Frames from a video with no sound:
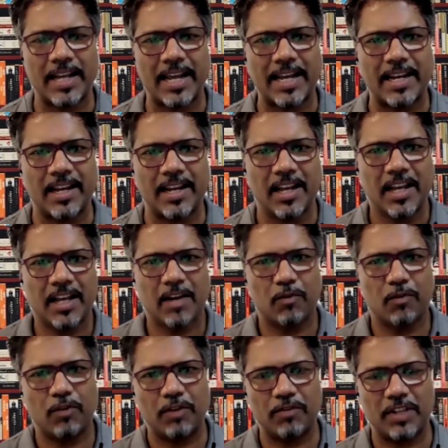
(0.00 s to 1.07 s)
and
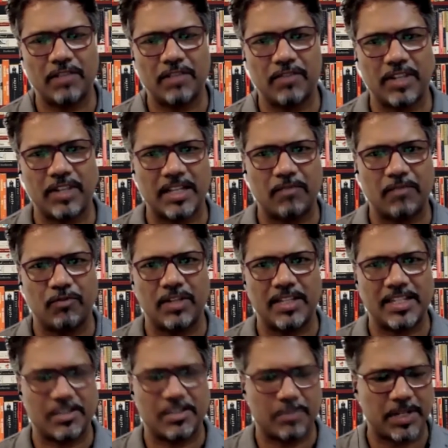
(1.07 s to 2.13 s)
will
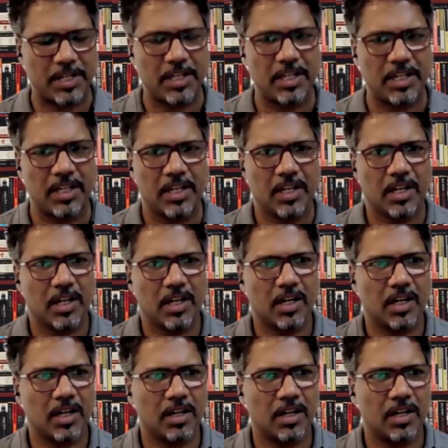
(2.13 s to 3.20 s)
this be
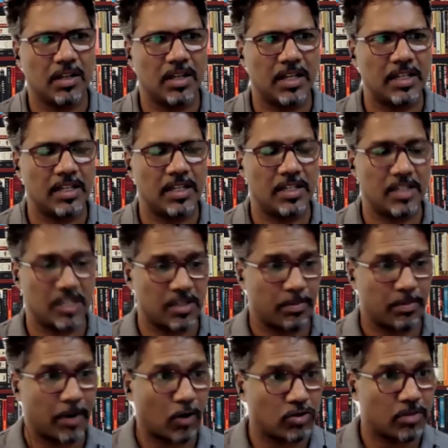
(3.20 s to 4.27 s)
it's a
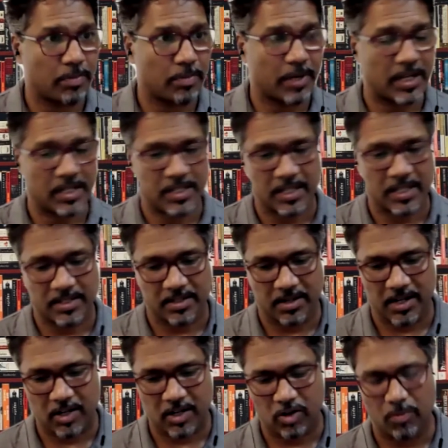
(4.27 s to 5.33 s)
browser based? Does it
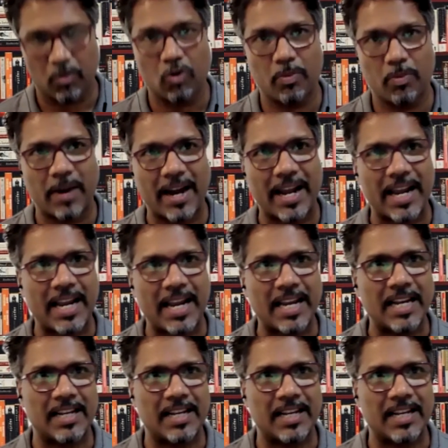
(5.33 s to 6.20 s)
run on mobile?